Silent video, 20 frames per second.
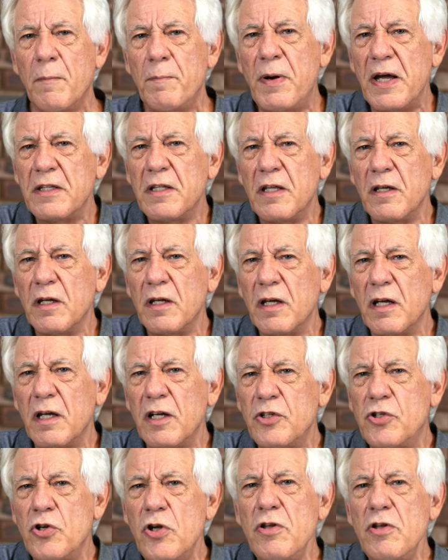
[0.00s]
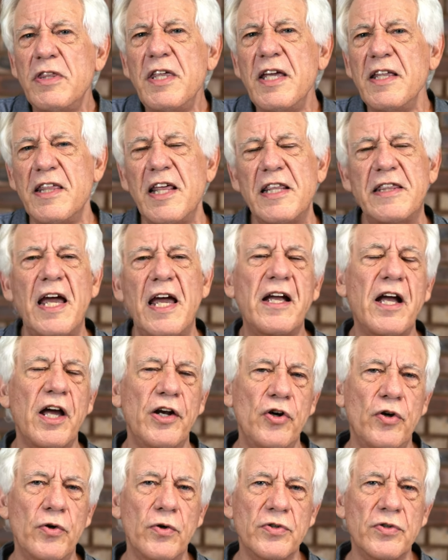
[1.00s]
But do you think that they
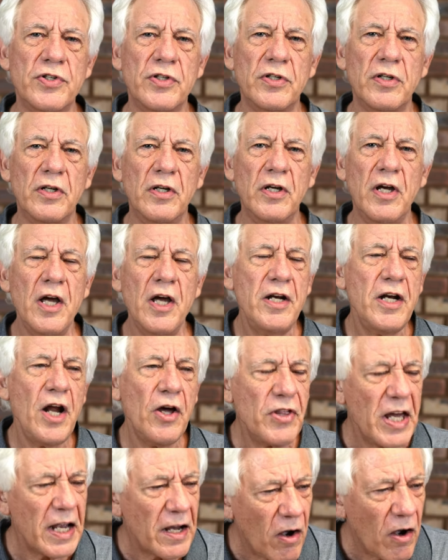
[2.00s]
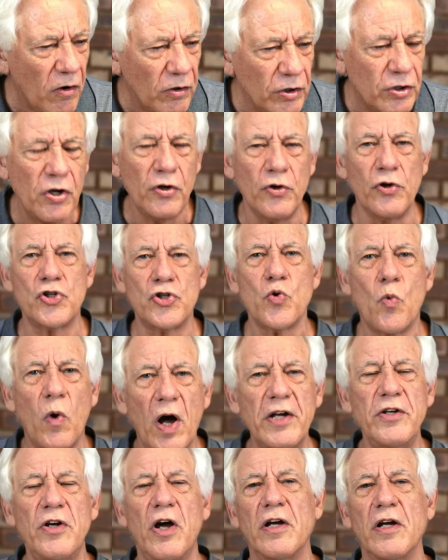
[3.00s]
can lose? No, they can't lose.
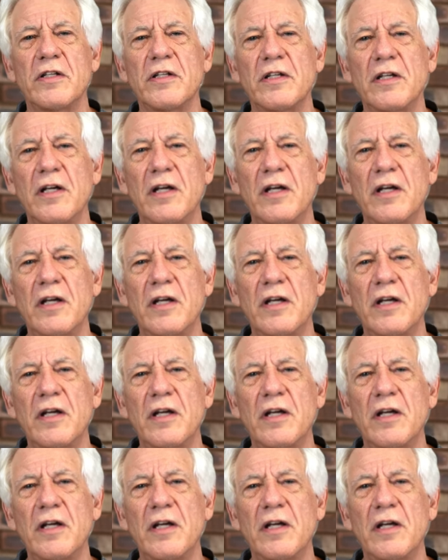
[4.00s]
Why not?